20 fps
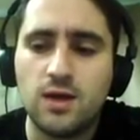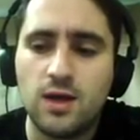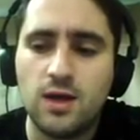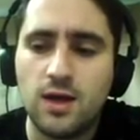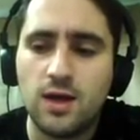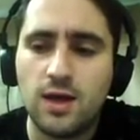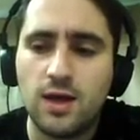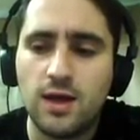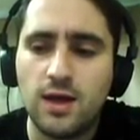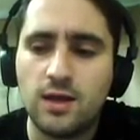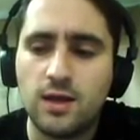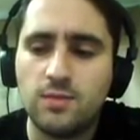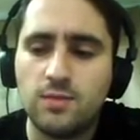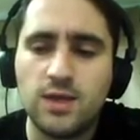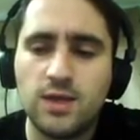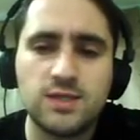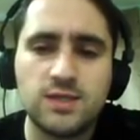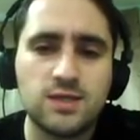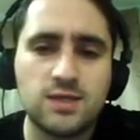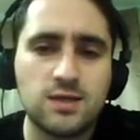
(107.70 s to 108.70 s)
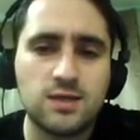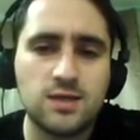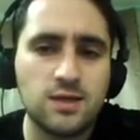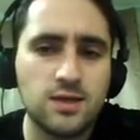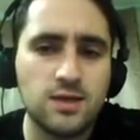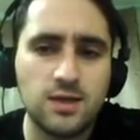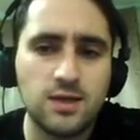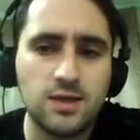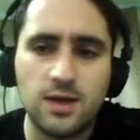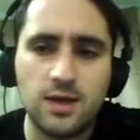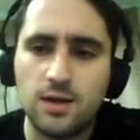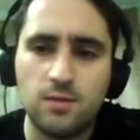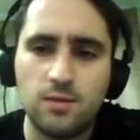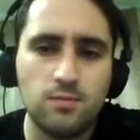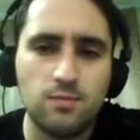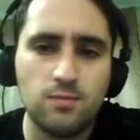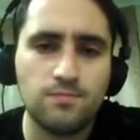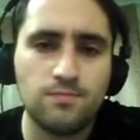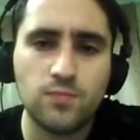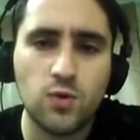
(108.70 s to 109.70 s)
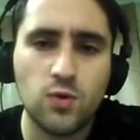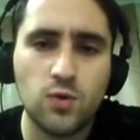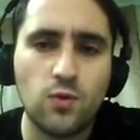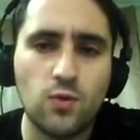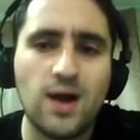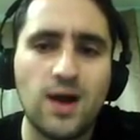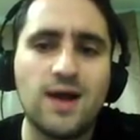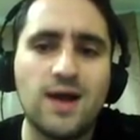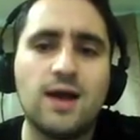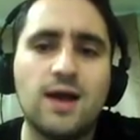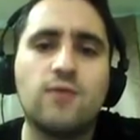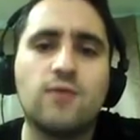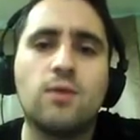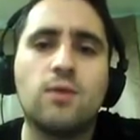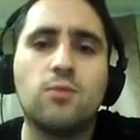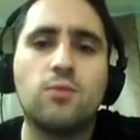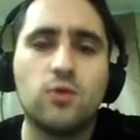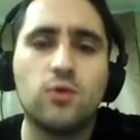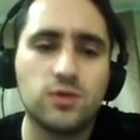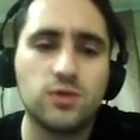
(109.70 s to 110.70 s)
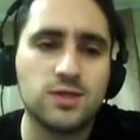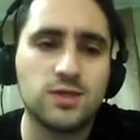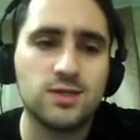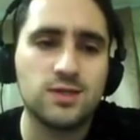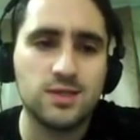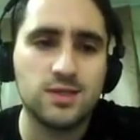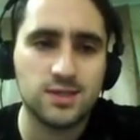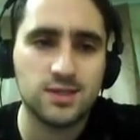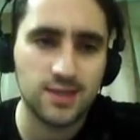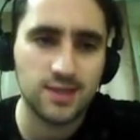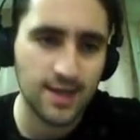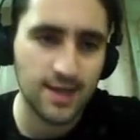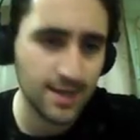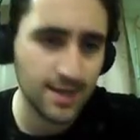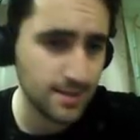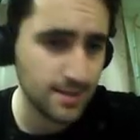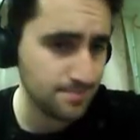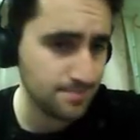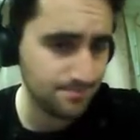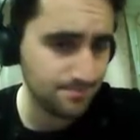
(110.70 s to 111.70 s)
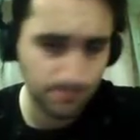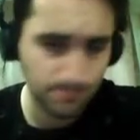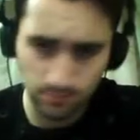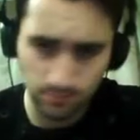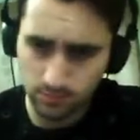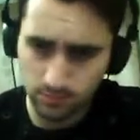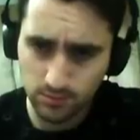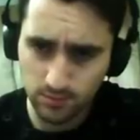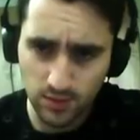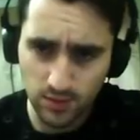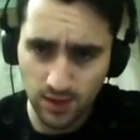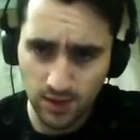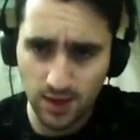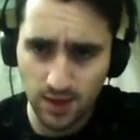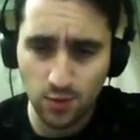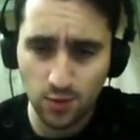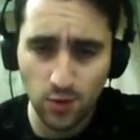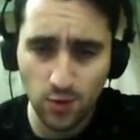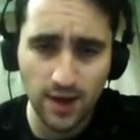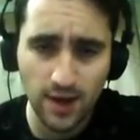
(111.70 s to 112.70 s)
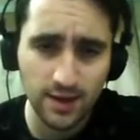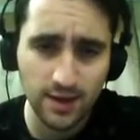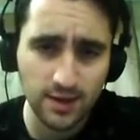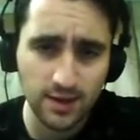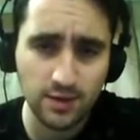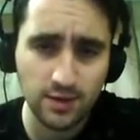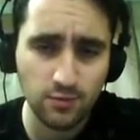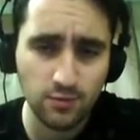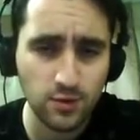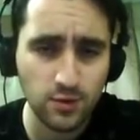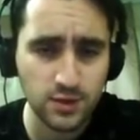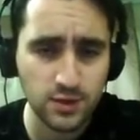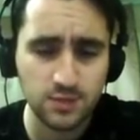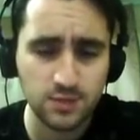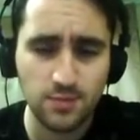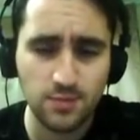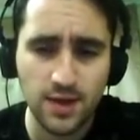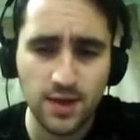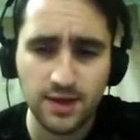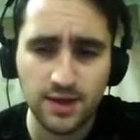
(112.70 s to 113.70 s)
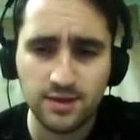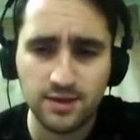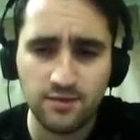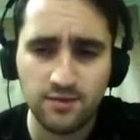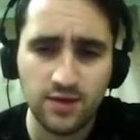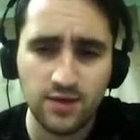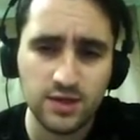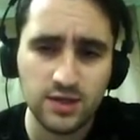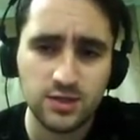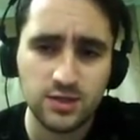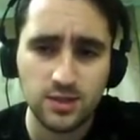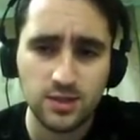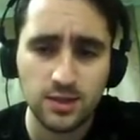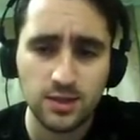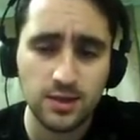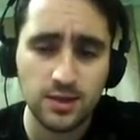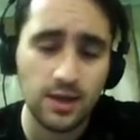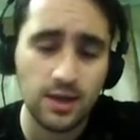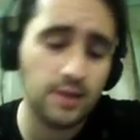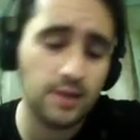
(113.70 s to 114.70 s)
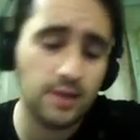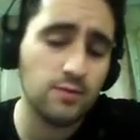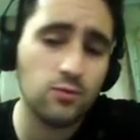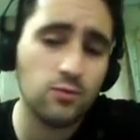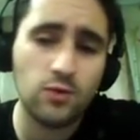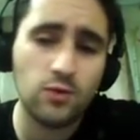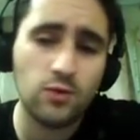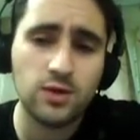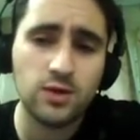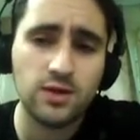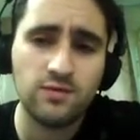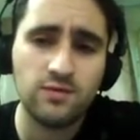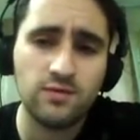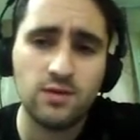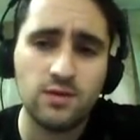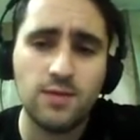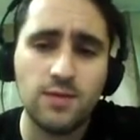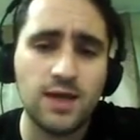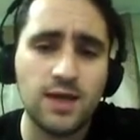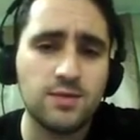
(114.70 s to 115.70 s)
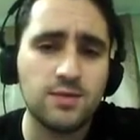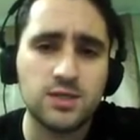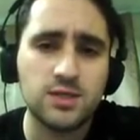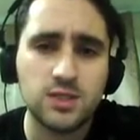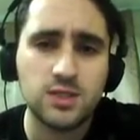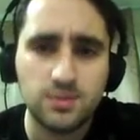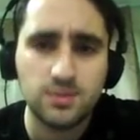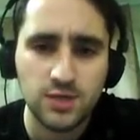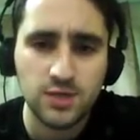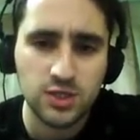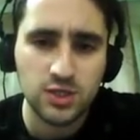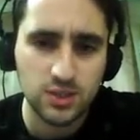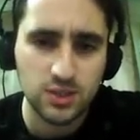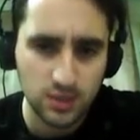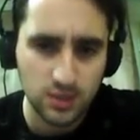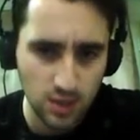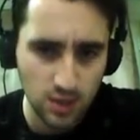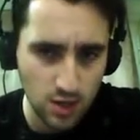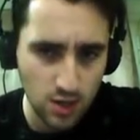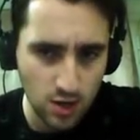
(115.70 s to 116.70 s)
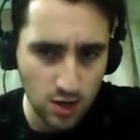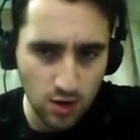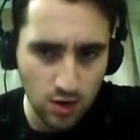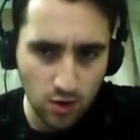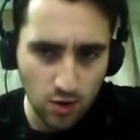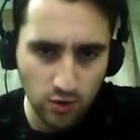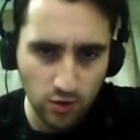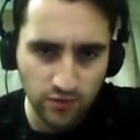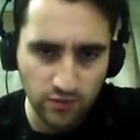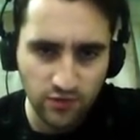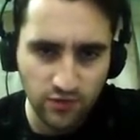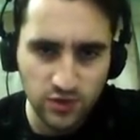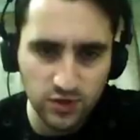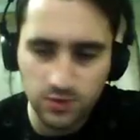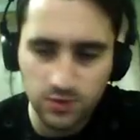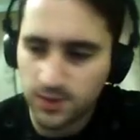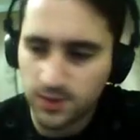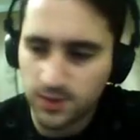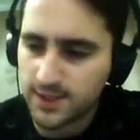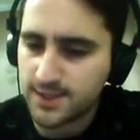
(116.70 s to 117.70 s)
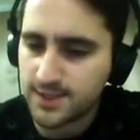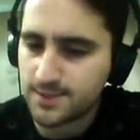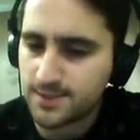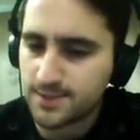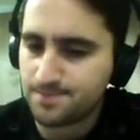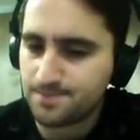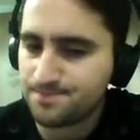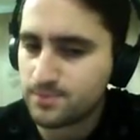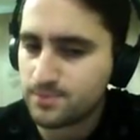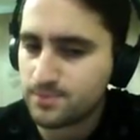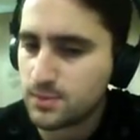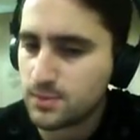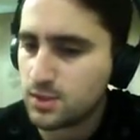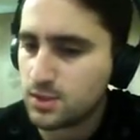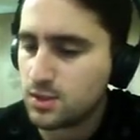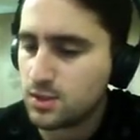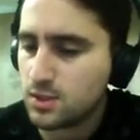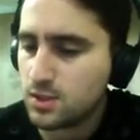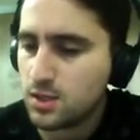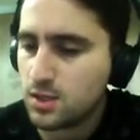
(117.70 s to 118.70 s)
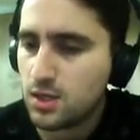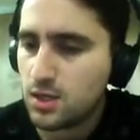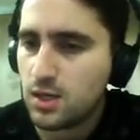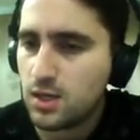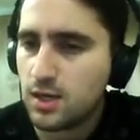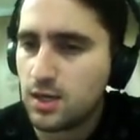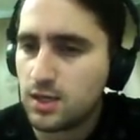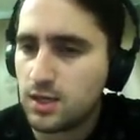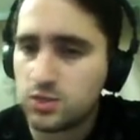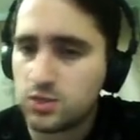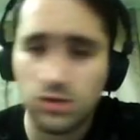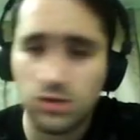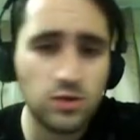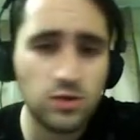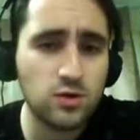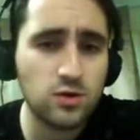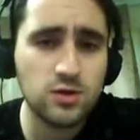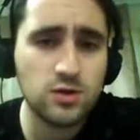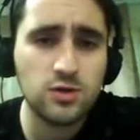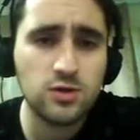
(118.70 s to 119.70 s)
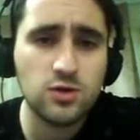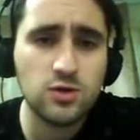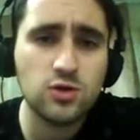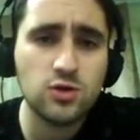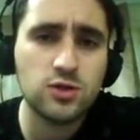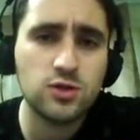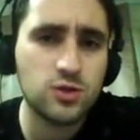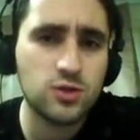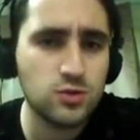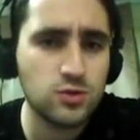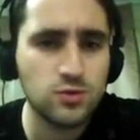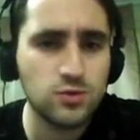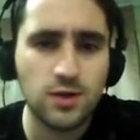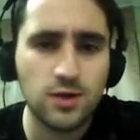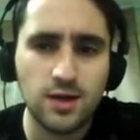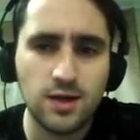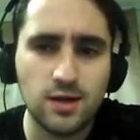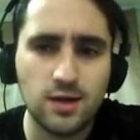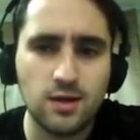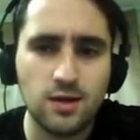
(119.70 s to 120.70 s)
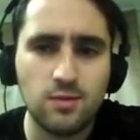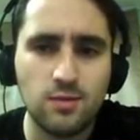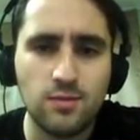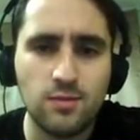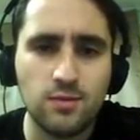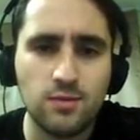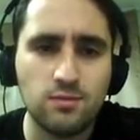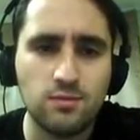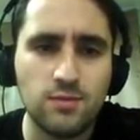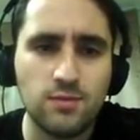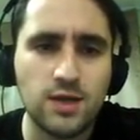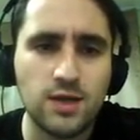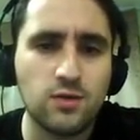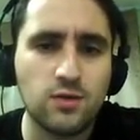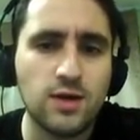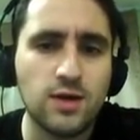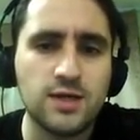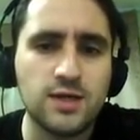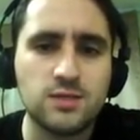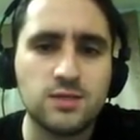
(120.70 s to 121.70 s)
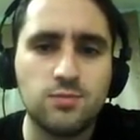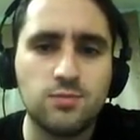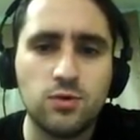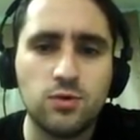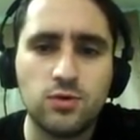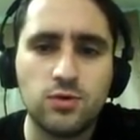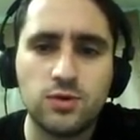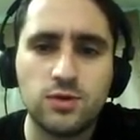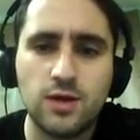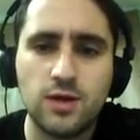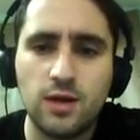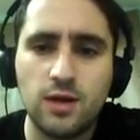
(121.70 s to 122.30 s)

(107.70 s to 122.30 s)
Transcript: and basically why I reported this guy and why he was banned eventually, and what even made me suspicious on first place. So in order not to make you guys bored, I